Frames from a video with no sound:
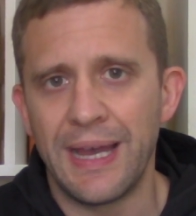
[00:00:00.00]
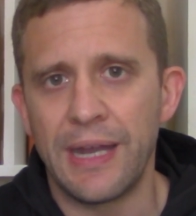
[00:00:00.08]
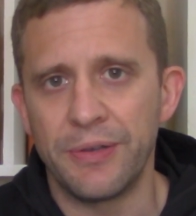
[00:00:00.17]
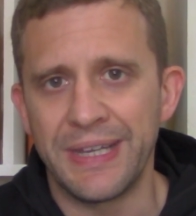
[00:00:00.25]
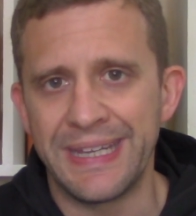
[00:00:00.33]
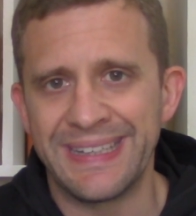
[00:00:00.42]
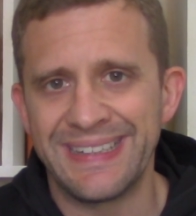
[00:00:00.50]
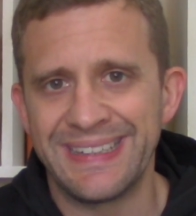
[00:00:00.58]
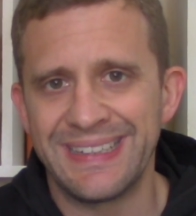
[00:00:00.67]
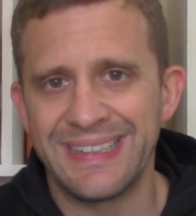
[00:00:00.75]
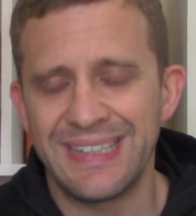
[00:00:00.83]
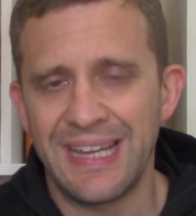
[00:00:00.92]
hurry,
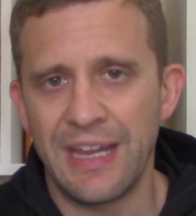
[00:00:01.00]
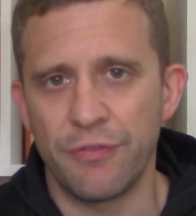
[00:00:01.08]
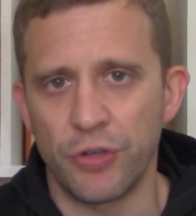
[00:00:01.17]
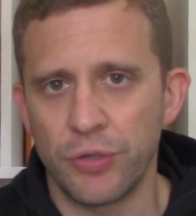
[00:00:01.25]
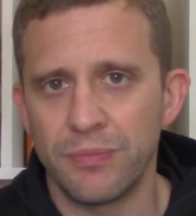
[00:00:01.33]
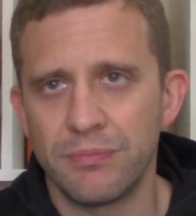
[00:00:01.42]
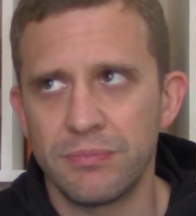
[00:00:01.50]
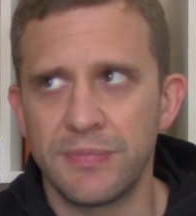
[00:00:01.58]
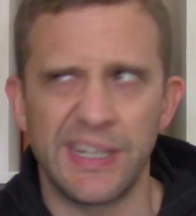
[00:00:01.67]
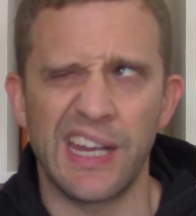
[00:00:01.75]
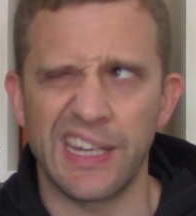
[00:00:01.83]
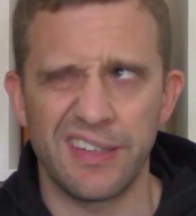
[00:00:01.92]
ever,
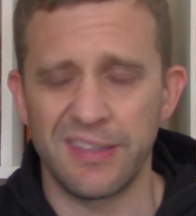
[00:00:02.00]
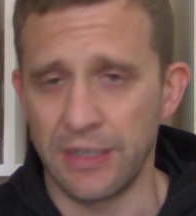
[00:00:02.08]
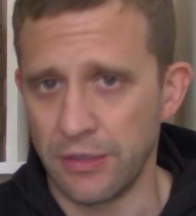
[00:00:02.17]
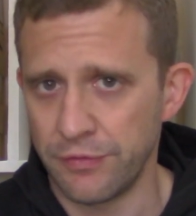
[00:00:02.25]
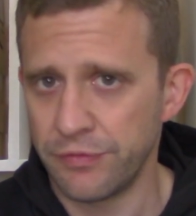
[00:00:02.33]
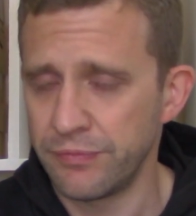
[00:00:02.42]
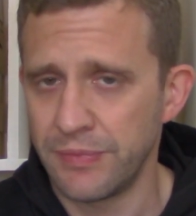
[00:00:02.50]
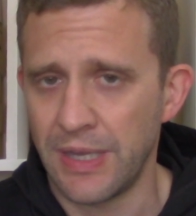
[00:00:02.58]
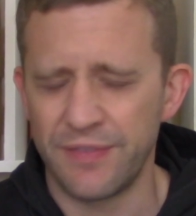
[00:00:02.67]
that I can think of.